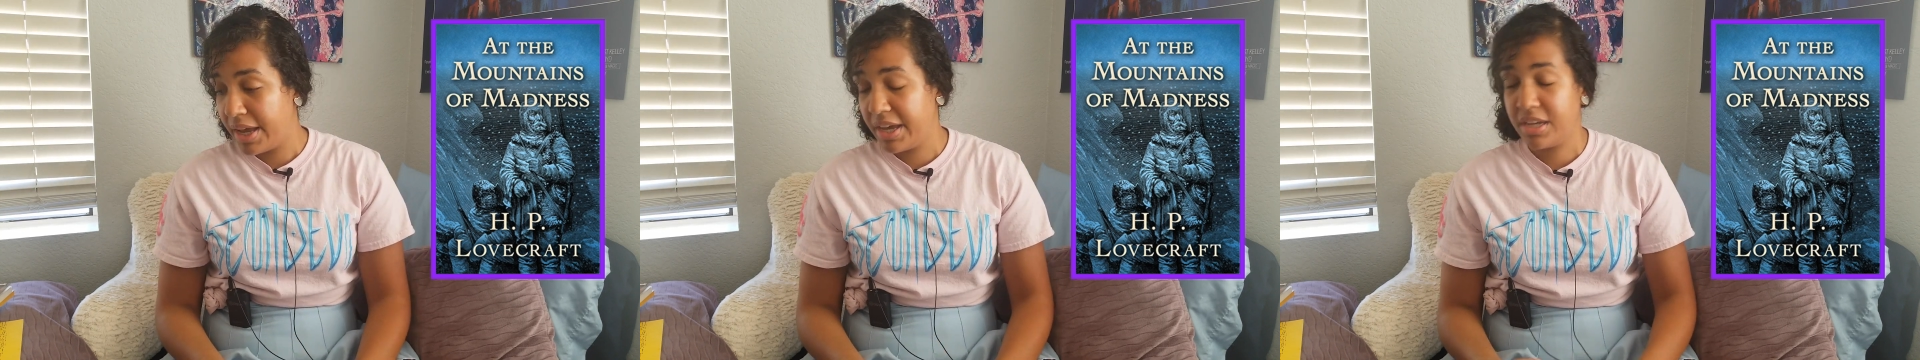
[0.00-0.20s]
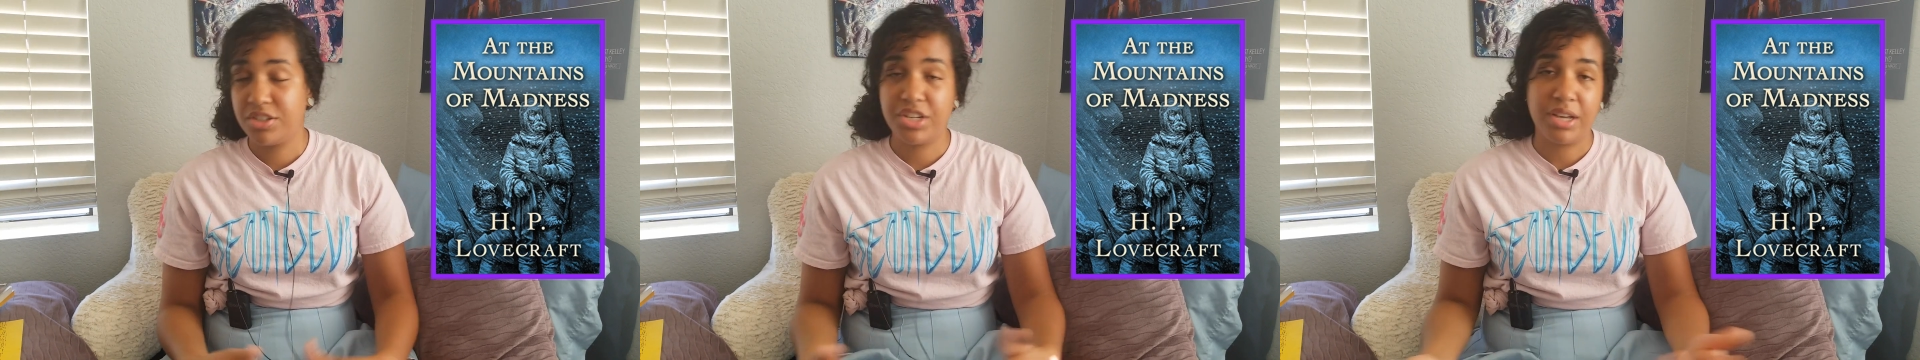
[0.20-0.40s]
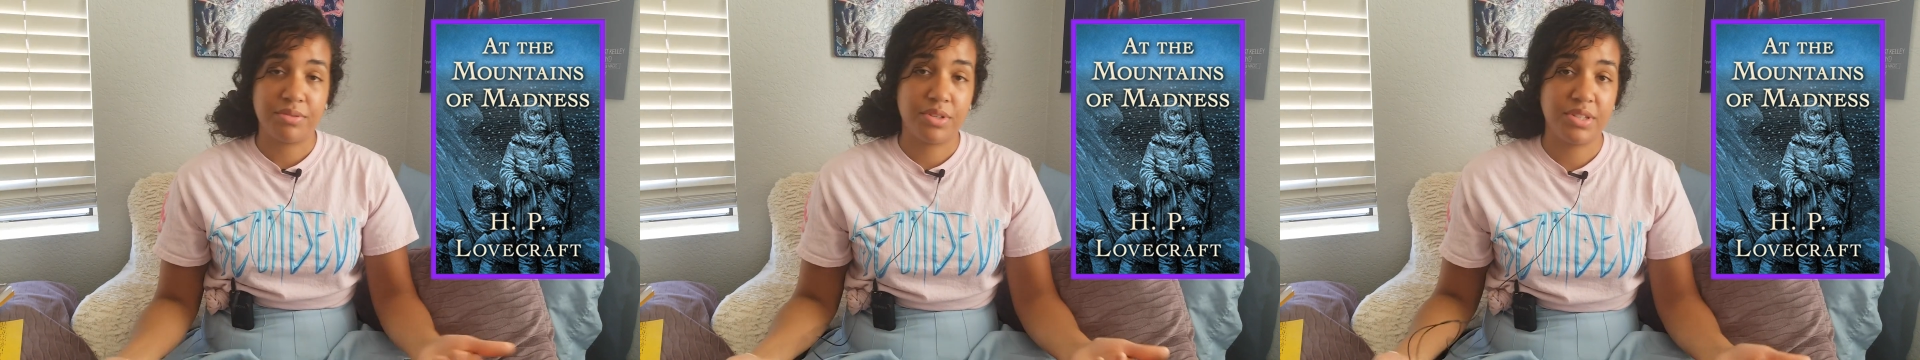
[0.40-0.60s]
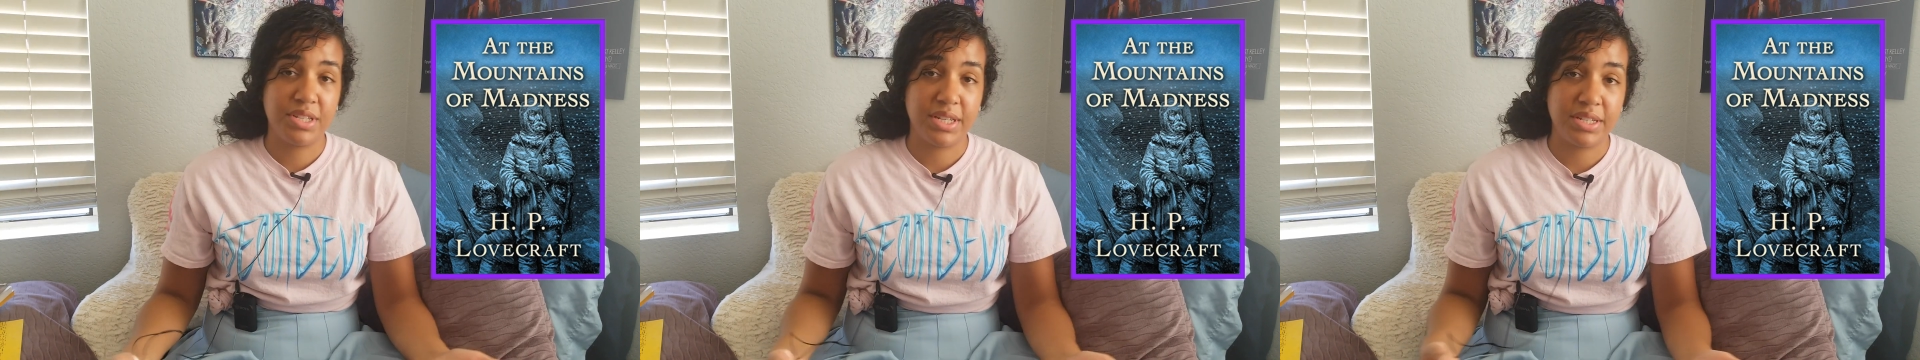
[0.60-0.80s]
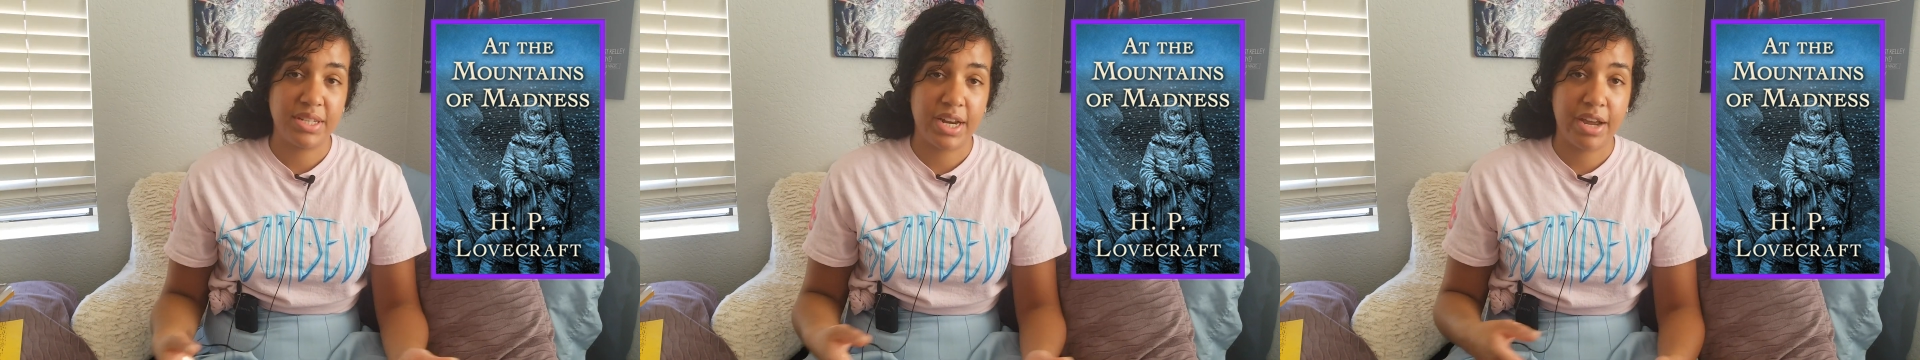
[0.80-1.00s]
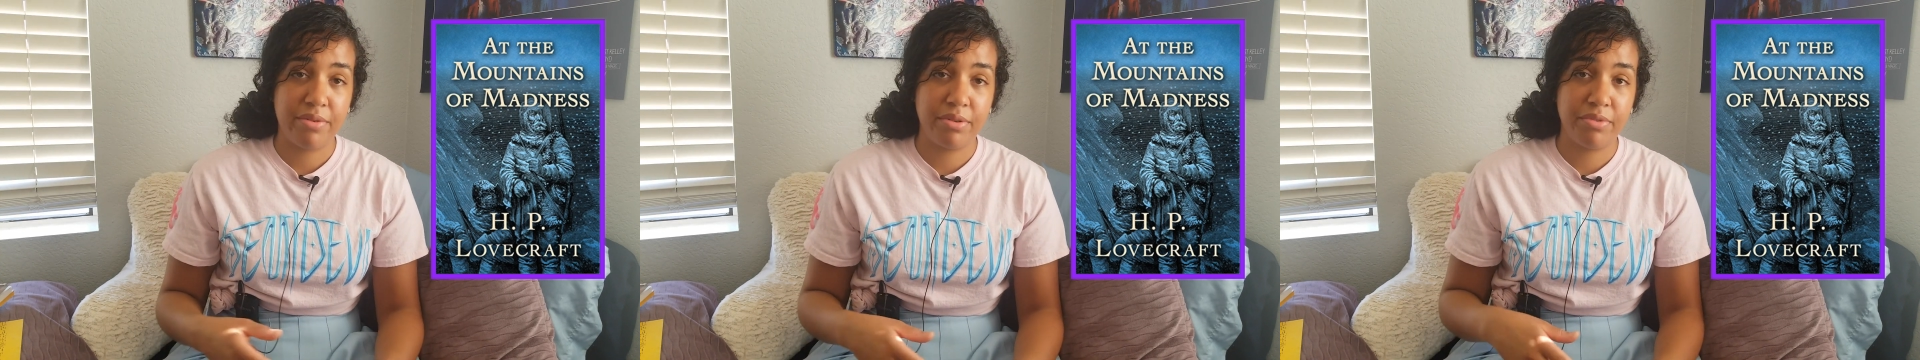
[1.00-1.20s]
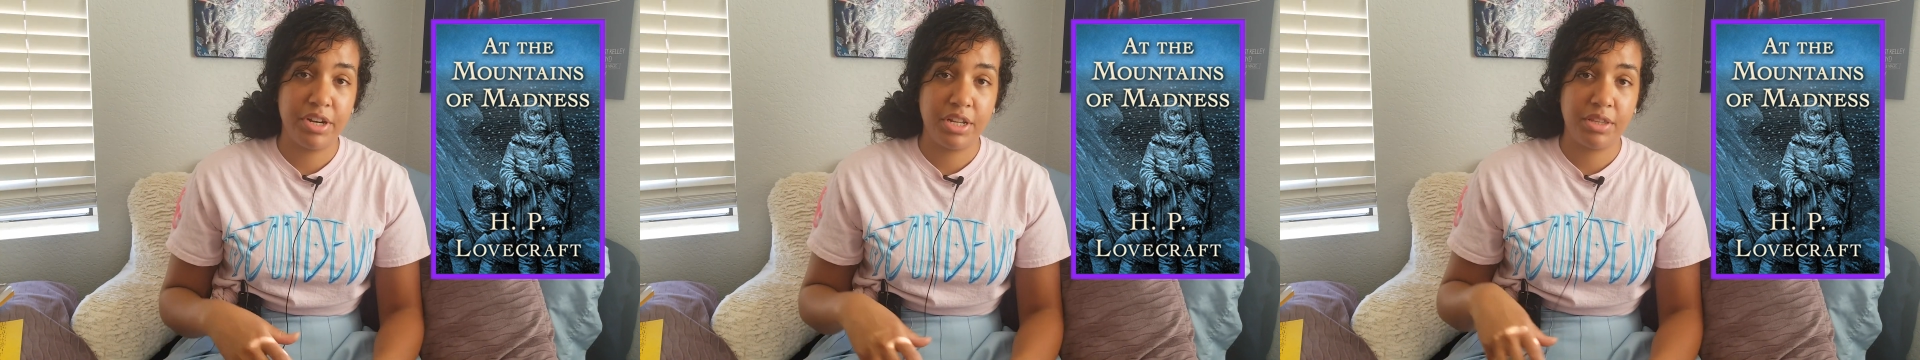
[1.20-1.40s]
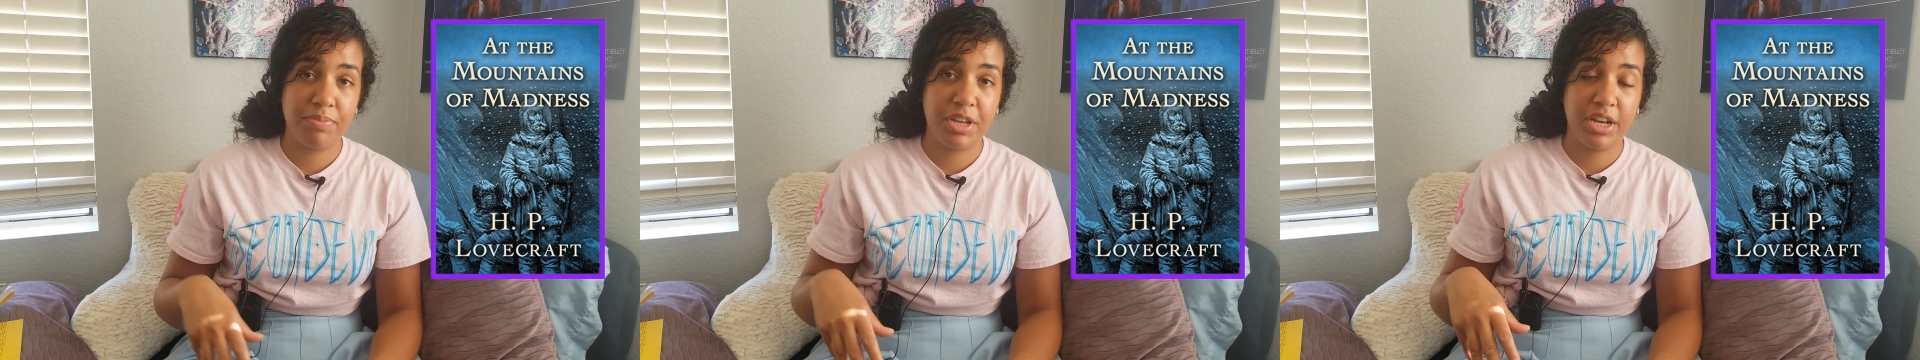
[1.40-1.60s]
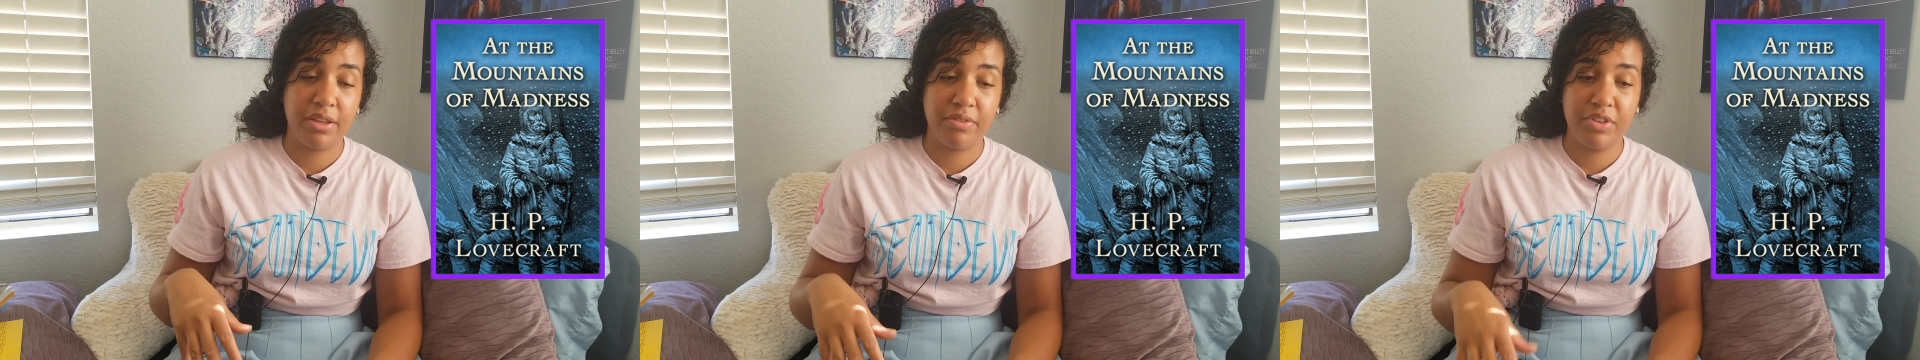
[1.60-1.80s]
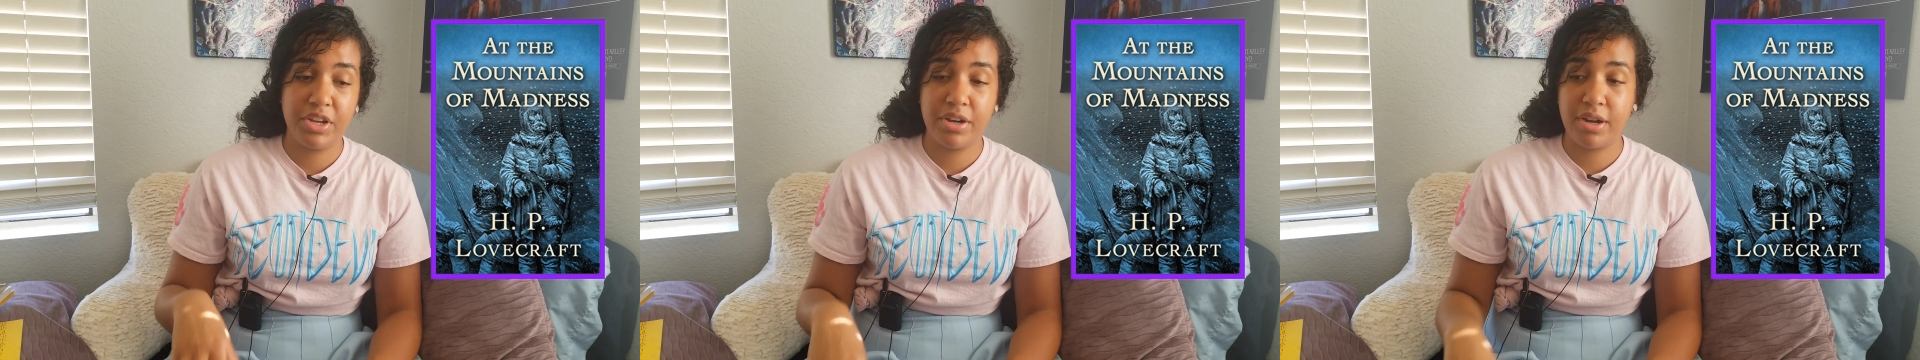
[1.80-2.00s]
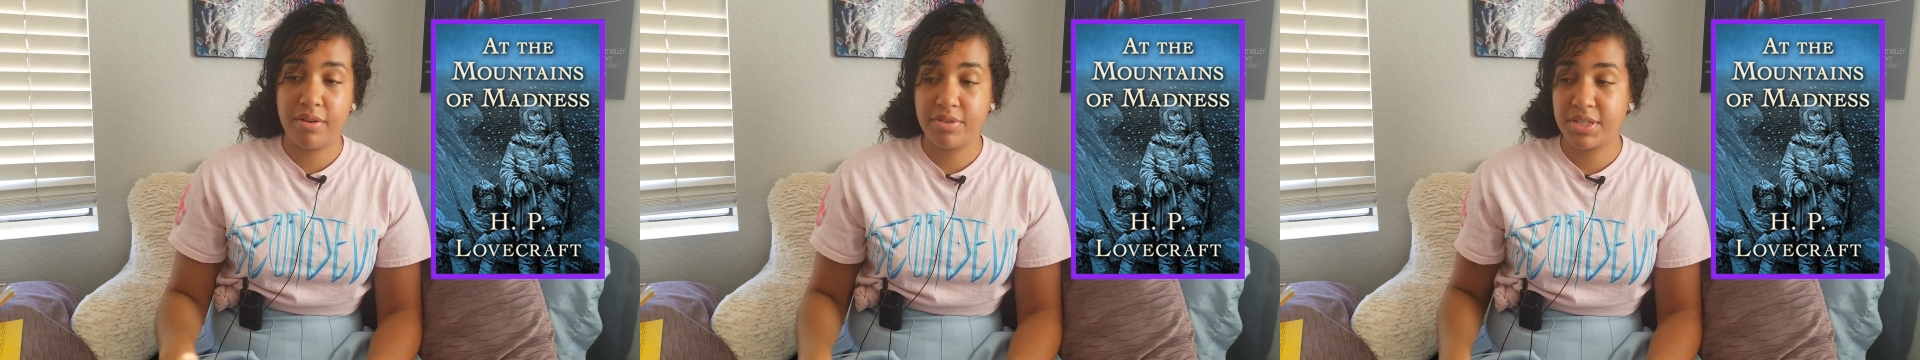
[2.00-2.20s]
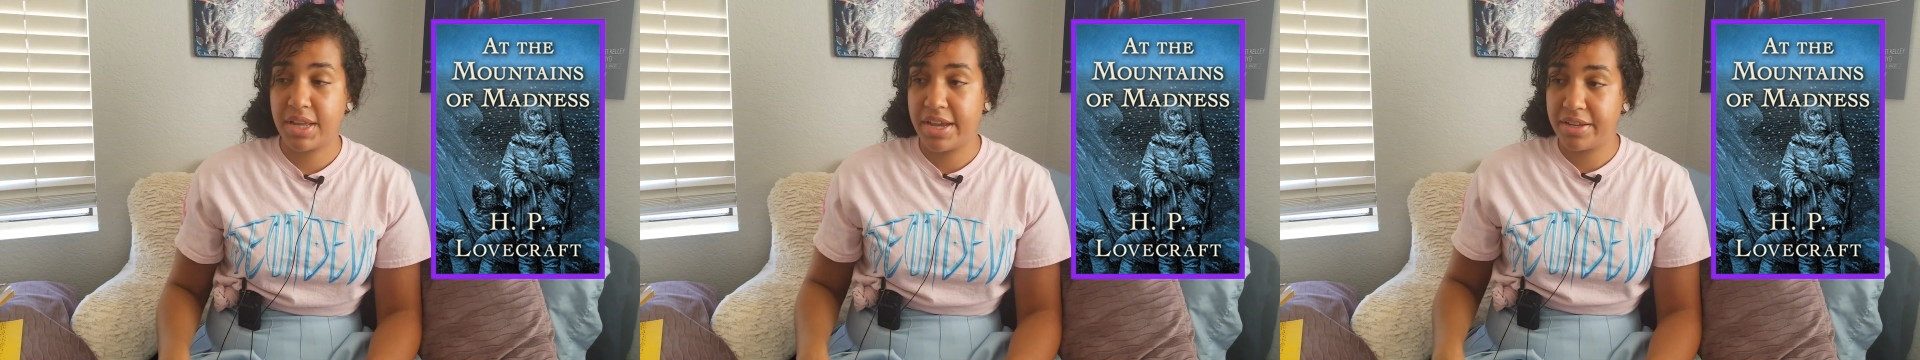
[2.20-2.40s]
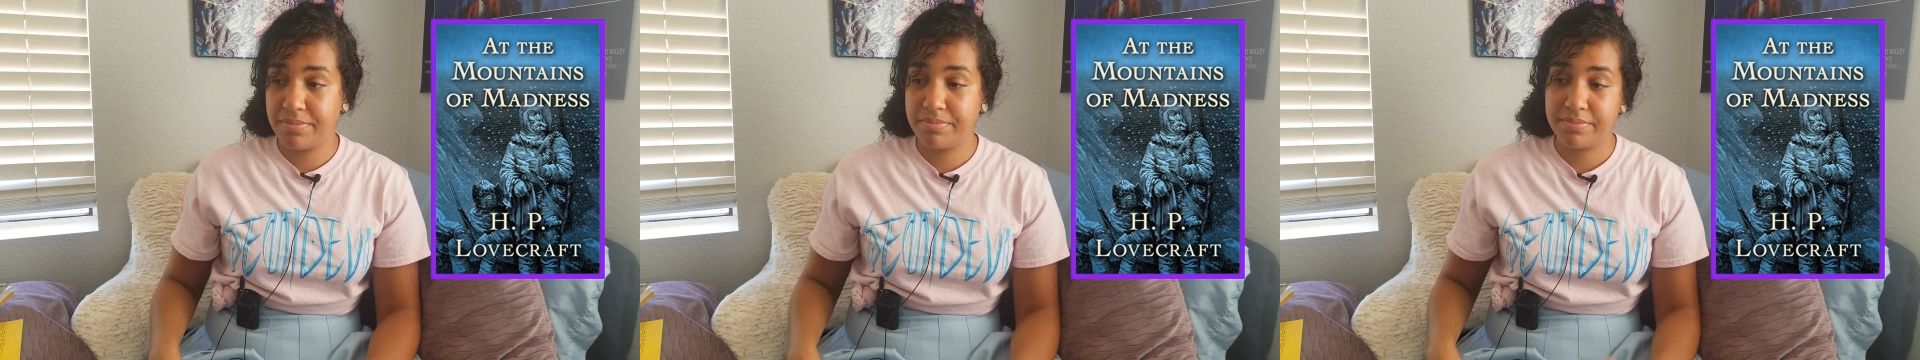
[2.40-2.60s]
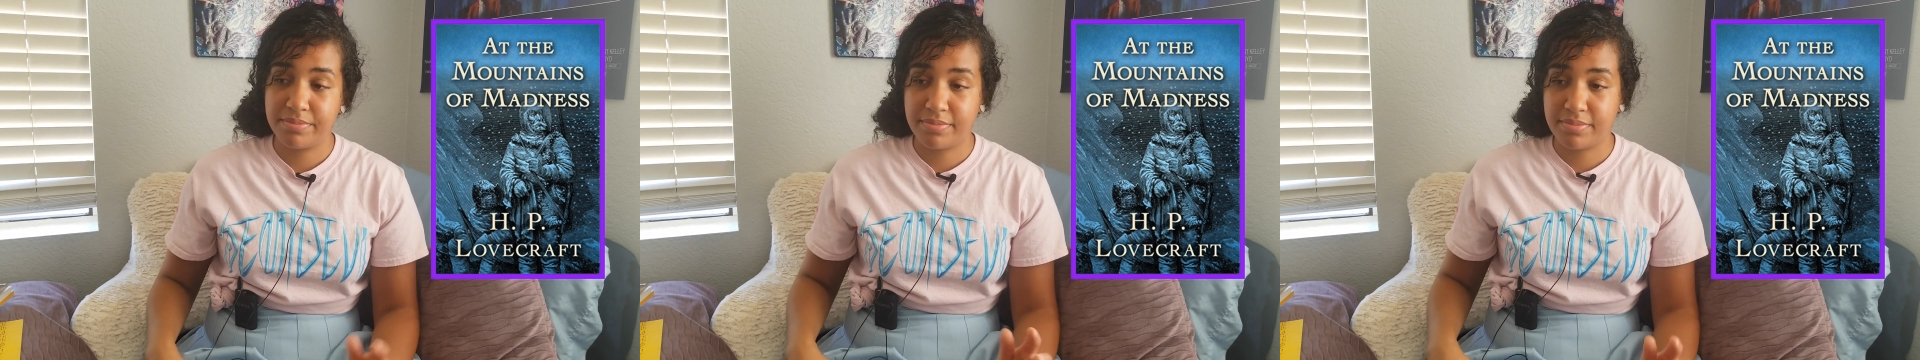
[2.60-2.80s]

And yeah, so since I said I would read it at the beginning of the year, I was like,